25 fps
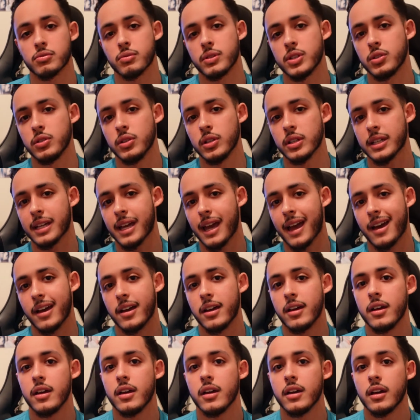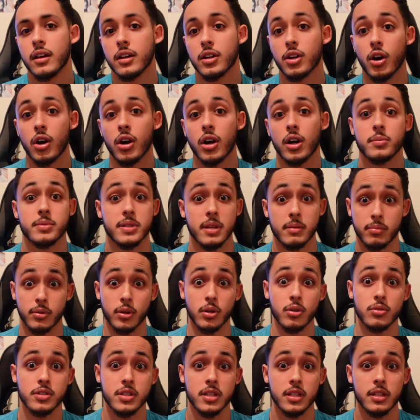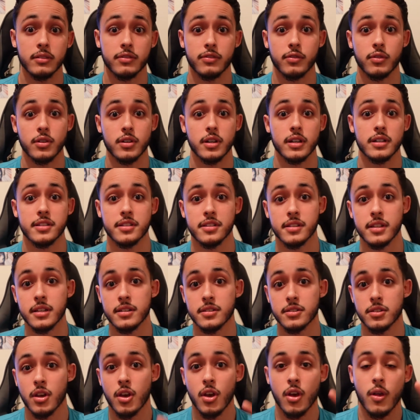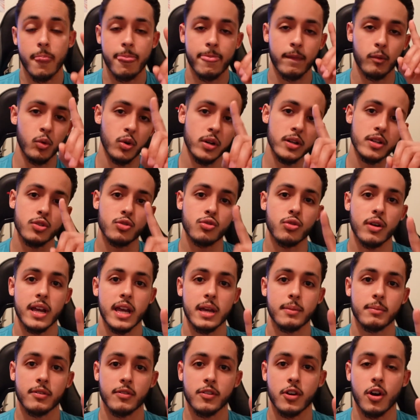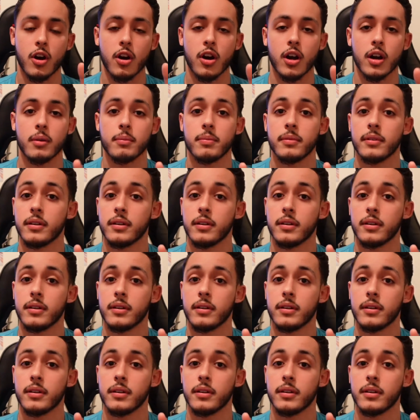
When you look at carbs and protein, for instance, 1 gram of carb